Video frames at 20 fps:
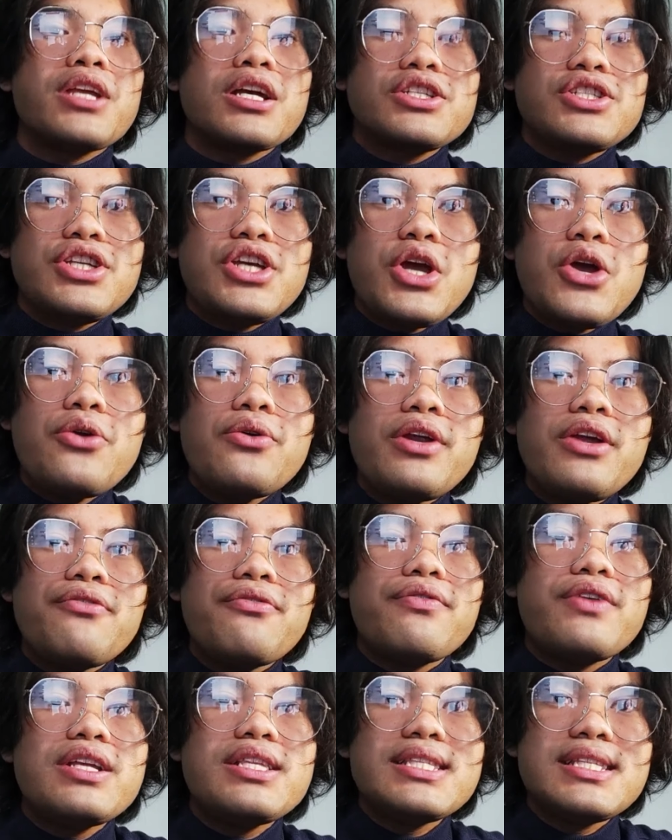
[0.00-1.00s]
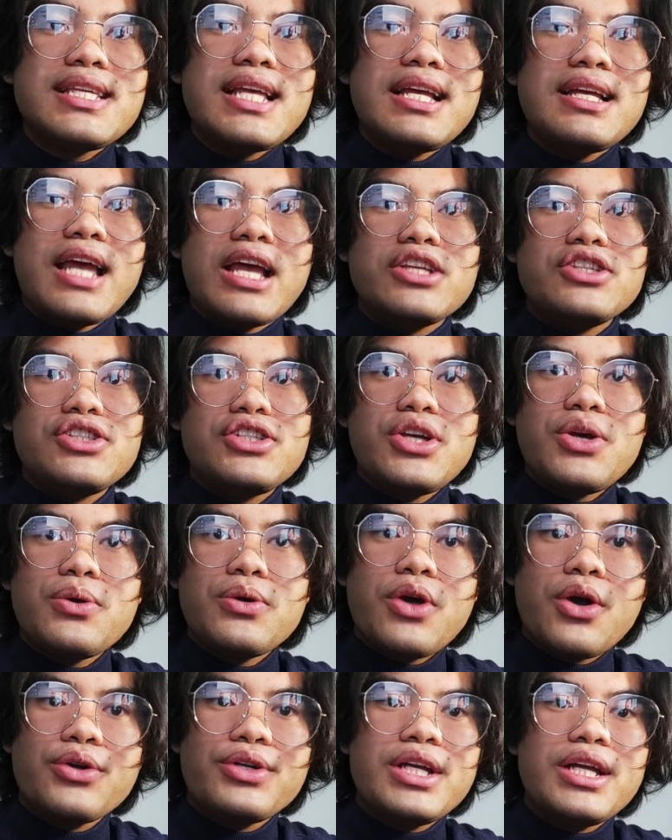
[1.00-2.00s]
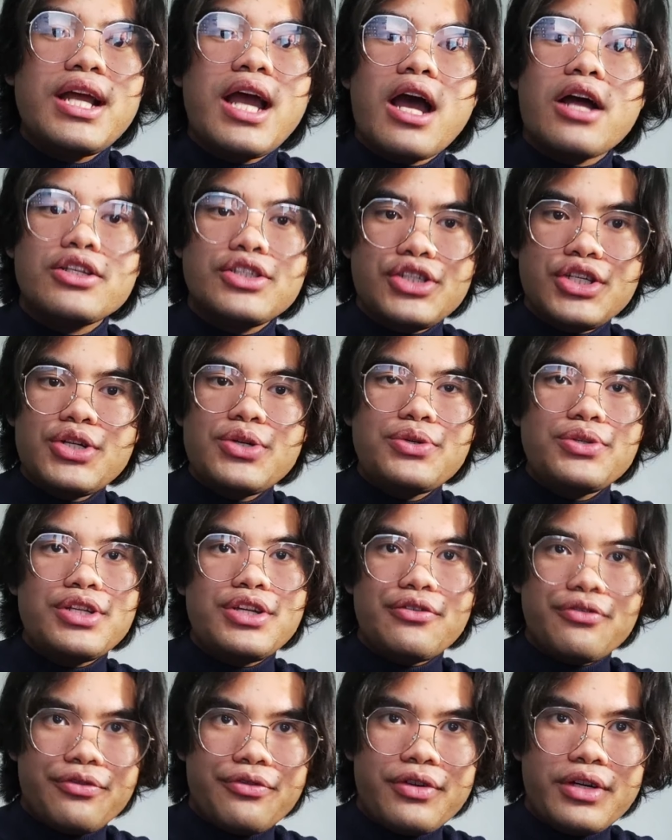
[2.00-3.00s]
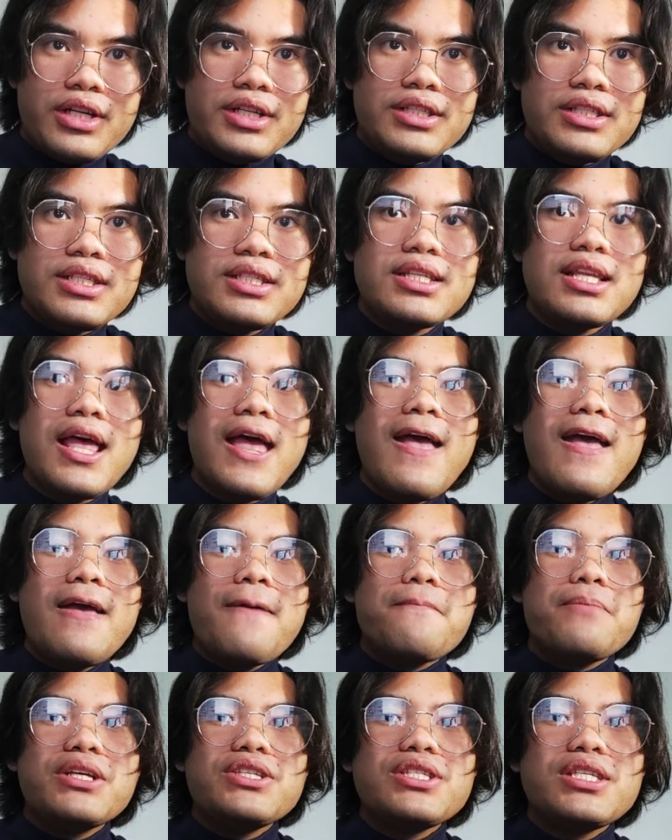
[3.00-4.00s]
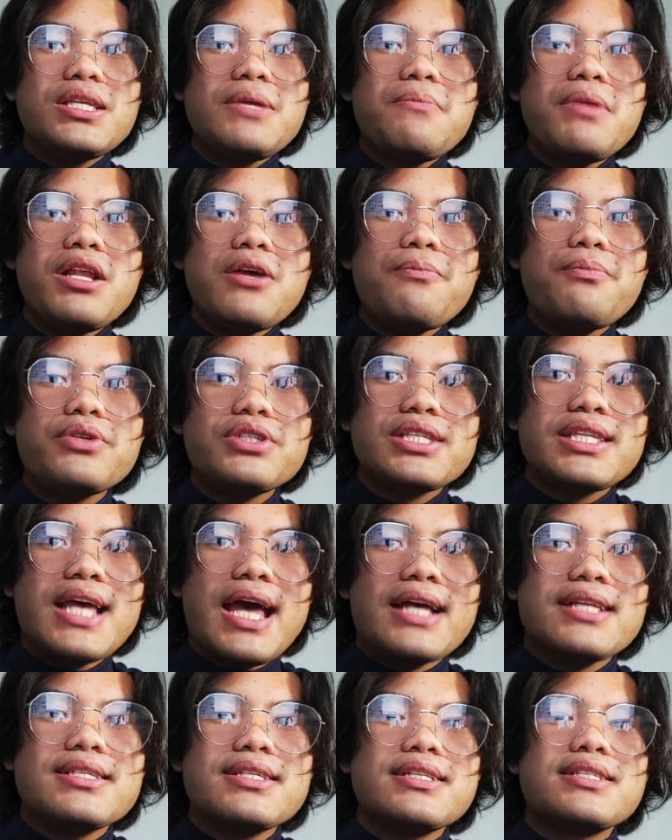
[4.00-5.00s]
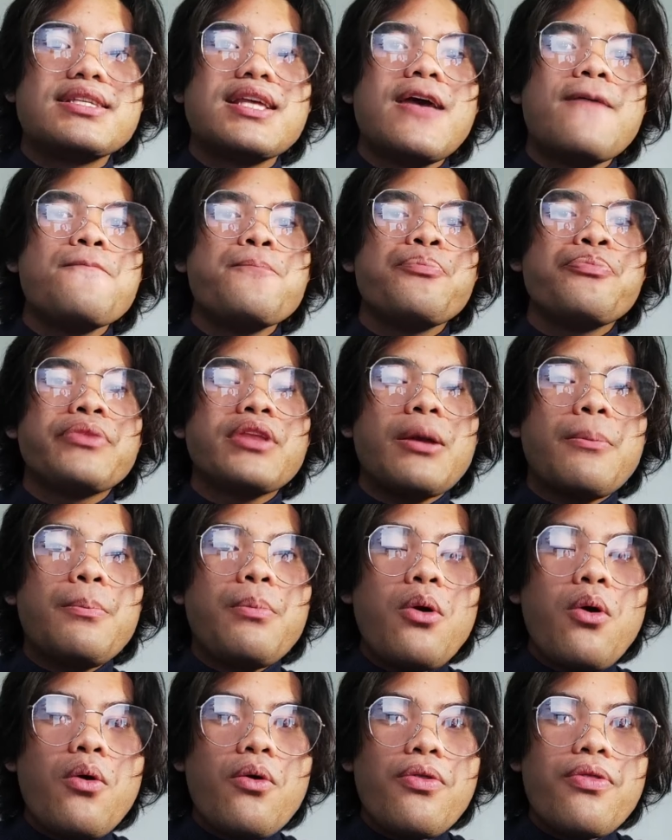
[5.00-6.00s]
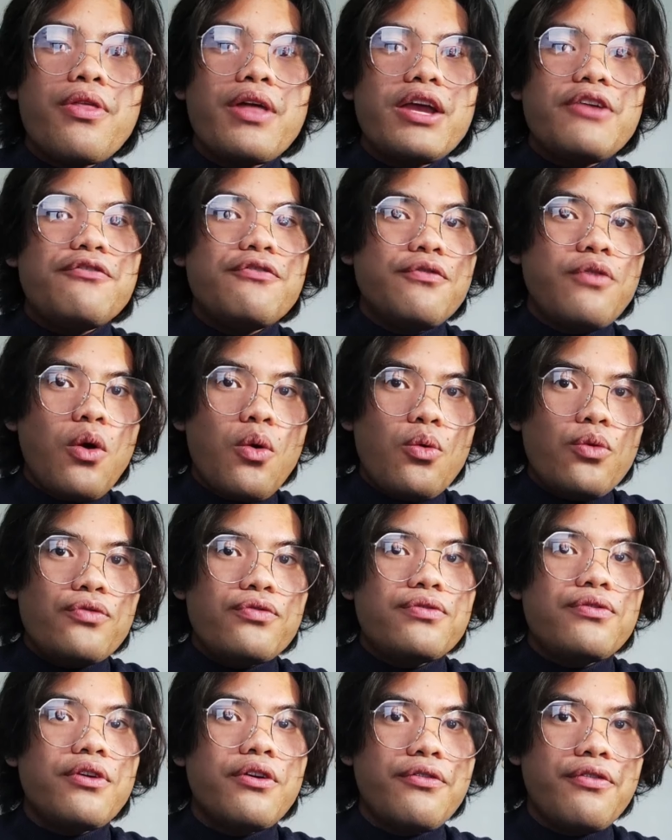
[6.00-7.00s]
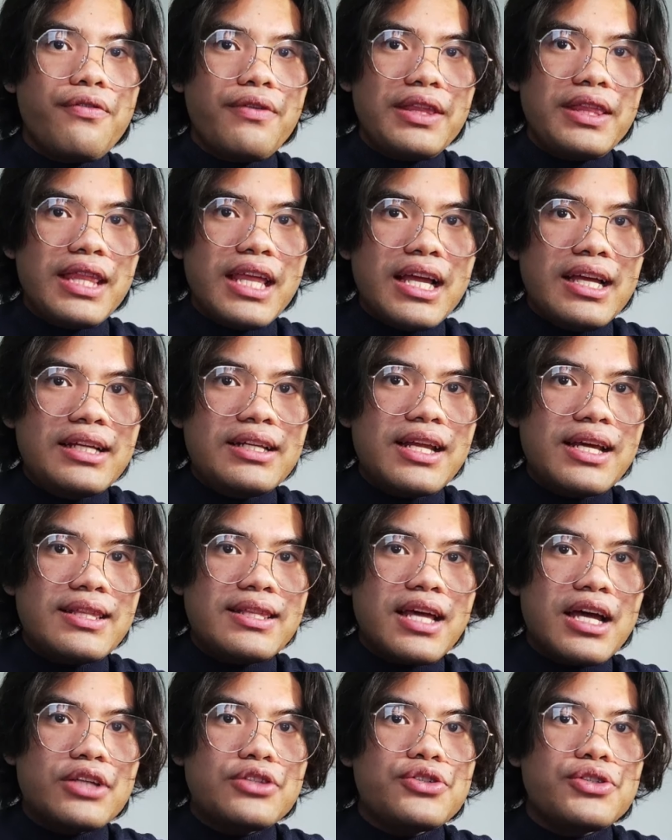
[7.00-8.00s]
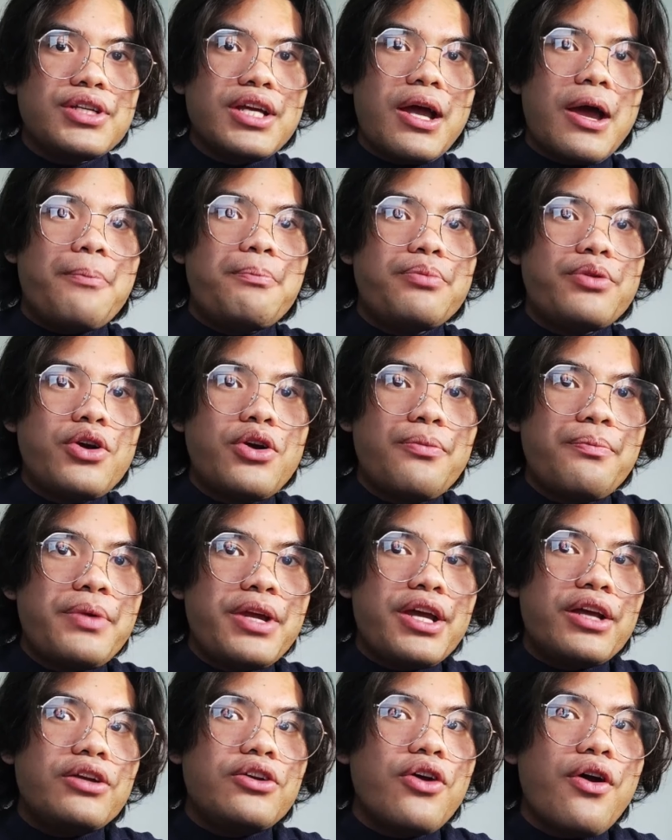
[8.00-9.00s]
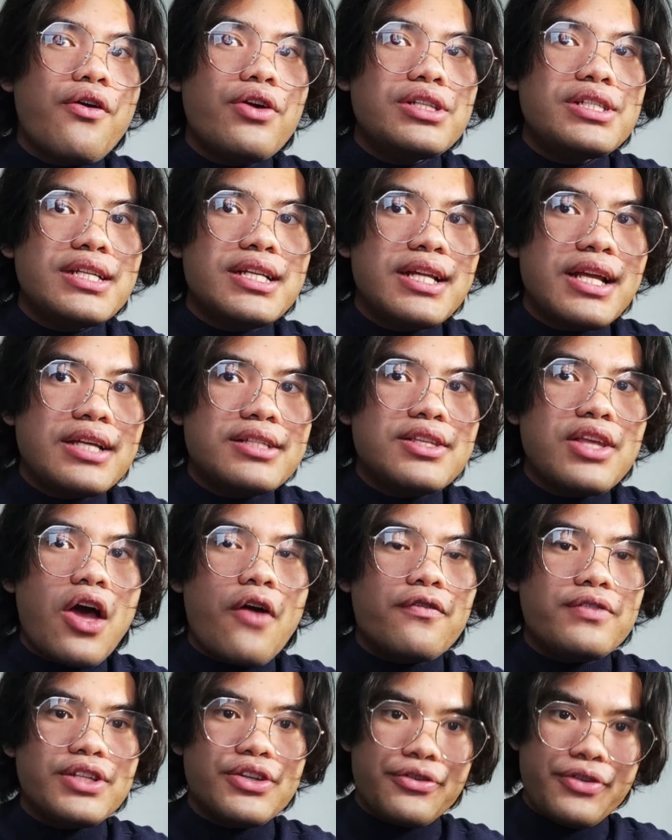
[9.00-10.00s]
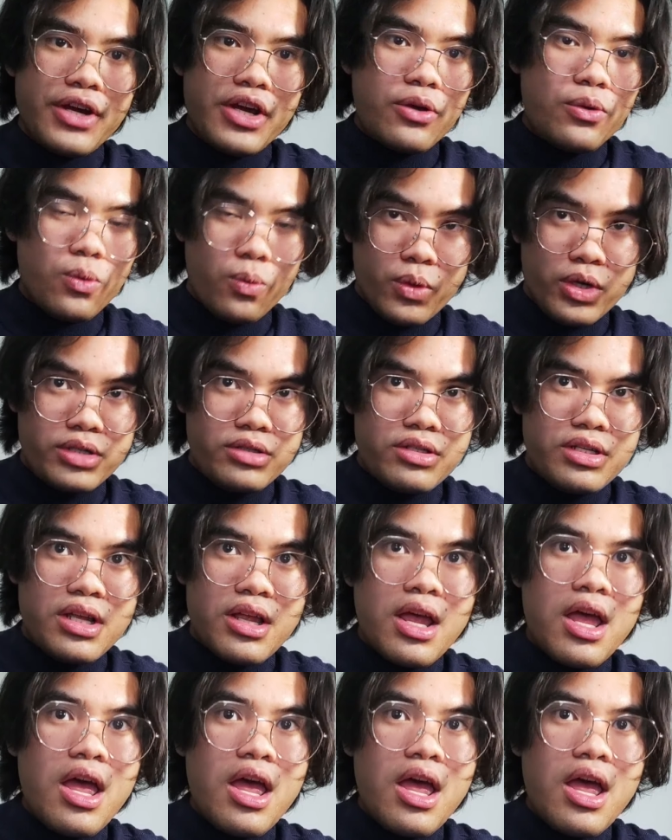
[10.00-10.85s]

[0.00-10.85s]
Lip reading: Georeferencing and geocoding are two different but similar processes. Both involve fitting data to the appropriate coordinates of the real world.